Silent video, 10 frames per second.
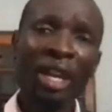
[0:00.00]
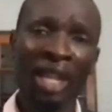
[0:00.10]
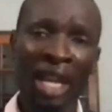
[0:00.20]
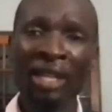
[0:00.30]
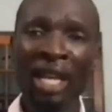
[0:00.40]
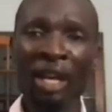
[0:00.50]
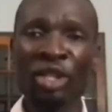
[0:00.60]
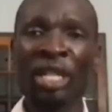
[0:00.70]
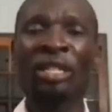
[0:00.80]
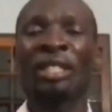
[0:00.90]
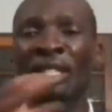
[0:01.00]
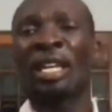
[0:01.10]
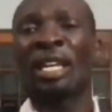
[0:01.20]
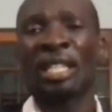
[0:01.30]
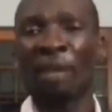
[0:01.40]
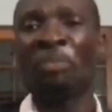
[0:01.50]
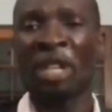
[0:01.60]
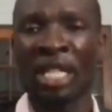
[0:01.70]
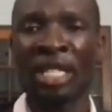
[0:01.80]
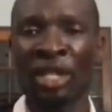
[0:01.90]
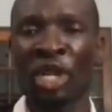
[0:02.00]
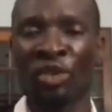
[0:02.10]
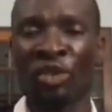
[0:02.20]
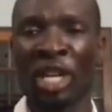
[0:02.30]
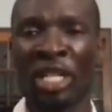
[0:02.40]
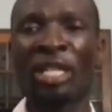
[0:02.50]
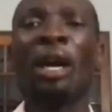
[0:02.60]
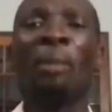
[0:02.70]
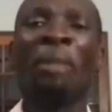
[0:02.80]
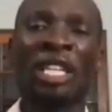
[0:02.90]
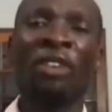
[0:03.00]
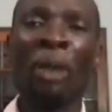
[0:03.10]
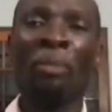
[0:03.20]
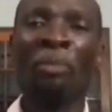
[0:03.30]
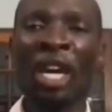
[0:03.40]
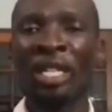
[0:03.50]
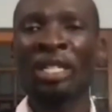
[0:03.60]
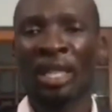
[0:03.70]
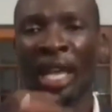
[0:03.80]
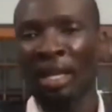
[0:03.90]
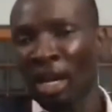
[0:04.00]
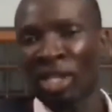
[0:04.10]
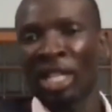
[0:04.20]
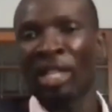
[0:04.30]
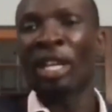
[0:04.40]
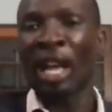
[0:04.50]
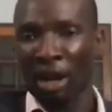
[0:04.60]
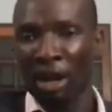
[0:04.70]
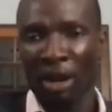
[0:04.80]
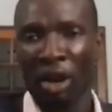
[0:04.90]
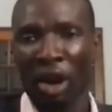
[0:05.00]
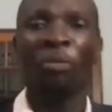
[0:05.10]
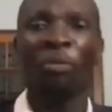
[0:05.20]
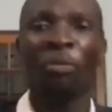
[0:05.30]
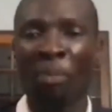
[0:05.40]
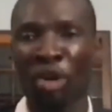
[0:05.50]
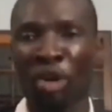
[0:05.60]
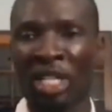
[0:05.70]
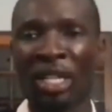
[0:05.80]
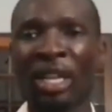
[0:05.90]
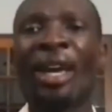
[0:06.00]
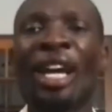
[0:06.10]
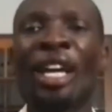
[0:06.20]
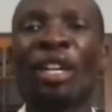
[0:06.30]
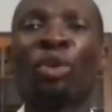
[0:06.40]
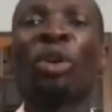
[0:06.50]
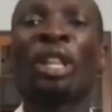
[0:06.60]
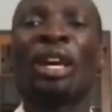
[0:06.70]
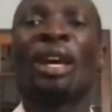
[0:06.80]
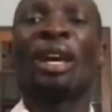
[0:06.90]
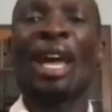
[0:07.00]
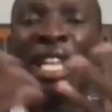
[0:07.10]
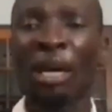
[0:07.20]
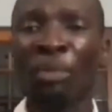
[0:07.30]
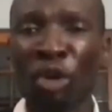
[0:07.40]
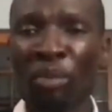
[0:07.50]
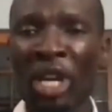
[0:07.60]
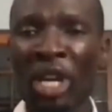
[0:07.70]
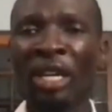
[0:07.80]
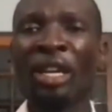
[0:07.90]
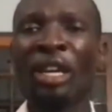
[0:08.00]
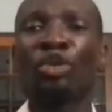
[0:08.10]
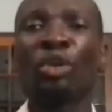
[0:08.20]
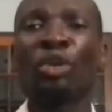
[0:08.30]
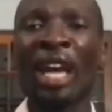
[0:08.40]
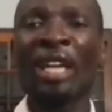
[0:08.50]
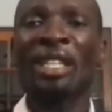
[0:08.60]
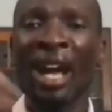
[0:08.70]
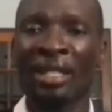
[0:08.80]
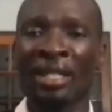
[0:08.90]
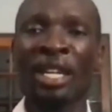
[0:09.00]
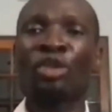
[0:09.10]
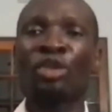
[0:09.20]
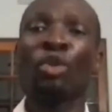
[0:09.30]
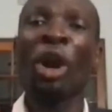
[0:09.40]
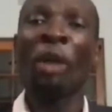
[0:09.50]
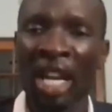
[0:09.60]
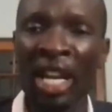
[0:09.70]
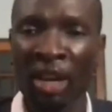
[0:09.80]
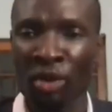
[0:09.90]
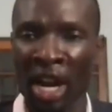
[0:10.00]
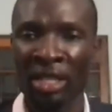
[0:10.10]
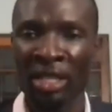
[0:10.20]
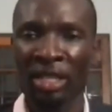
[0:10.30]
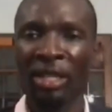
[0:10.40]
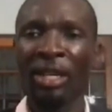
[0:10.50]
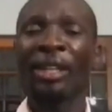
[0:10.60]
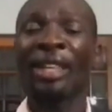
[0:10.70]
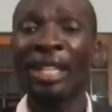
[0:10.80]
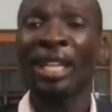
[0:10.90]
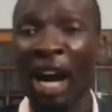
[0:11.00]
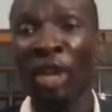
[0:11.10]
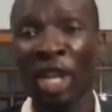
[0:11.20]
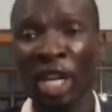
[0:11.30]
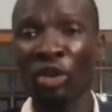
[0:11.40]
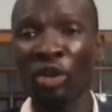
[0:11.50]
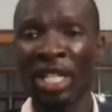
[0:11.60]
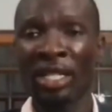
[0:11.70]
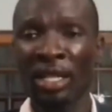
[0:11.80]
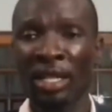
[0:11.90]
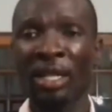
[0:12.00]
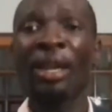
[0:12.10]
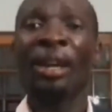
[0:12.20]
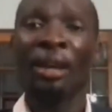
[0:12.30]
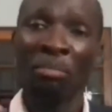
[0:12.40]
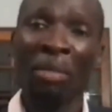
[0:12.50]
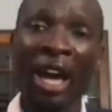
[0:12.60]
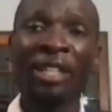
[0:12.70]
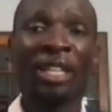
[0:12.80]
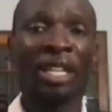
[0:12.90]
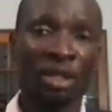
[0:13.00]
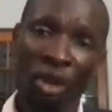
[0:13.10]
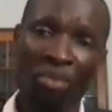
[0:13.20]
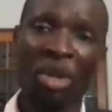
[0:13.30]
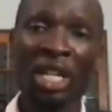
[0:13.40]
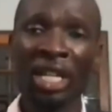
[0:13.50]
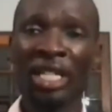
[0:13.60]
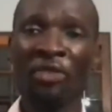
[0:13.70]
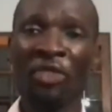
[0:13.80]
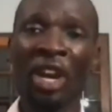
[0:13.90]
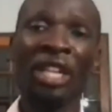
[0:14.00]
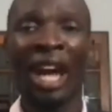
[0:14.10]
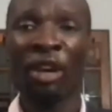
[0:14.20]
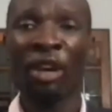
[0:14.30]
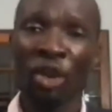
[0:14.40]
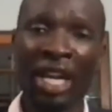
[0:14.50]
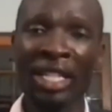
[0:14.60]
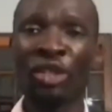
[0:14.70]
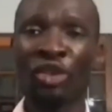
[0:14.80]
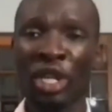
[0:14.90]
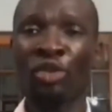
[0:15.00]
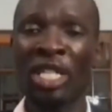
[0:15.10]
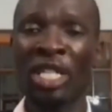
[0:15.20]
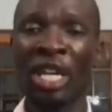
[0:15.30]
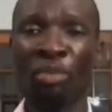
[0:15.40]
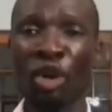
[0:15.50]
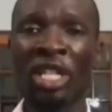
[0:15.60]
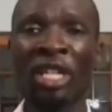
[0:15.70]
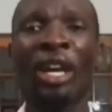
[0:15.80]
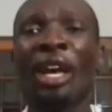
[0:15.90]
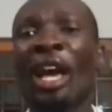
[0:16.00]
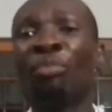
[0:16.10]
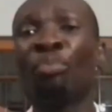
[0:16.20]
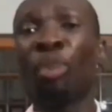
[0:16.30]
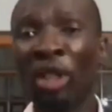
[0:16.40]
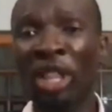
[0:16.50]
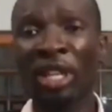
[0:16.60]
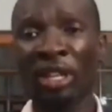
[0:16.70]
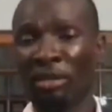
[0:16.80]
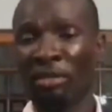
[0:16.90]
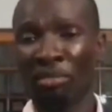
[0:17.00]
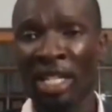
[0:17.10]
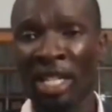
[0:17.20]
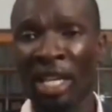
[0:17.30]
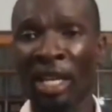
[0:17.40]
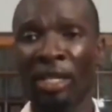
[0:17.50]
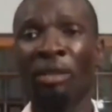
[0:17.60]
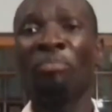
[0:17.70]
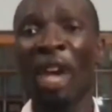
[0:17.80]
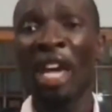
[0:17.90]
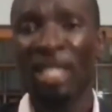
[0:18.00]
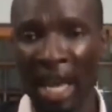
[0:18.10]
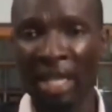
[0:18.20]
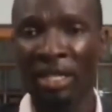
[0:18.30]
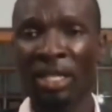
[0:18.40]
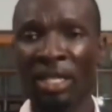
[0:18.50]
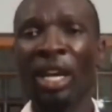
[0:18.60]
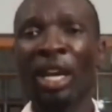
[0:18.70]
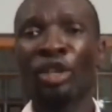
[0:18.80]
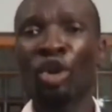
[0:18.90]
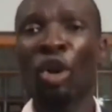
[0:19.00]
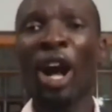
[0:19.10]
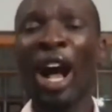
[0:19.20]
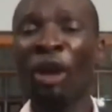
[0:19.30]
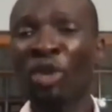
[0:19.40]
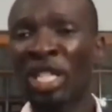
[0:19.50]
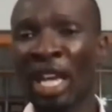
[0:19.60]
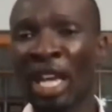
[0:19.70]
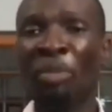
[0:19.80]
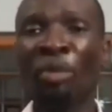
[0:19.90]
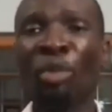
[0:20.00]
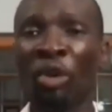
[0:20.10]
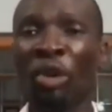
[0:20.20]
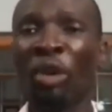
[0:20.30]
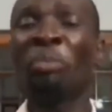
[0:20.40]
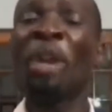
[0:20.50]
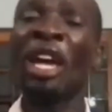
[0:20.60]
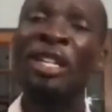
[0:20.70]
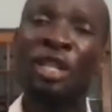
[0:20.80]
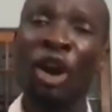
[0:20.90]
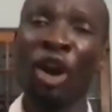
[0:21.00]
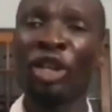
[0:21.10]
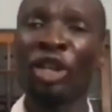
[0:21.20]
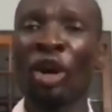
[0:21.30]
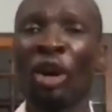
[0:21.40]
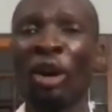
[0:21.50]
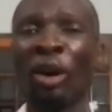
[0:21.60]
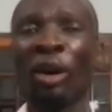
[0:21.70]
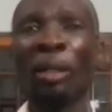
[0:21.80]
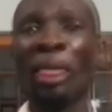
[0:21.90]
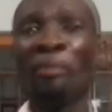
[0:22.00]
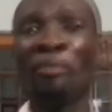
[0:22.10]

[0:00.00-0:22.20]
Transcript: 10,000, this is a 10% interest rate. But if I pay this 10,000 off my books, it will enable me to get access to a million rand. That's how he looks at it. Mine is completely different. I look at the interest rate approach and both method makes sense. So I would say people based on your,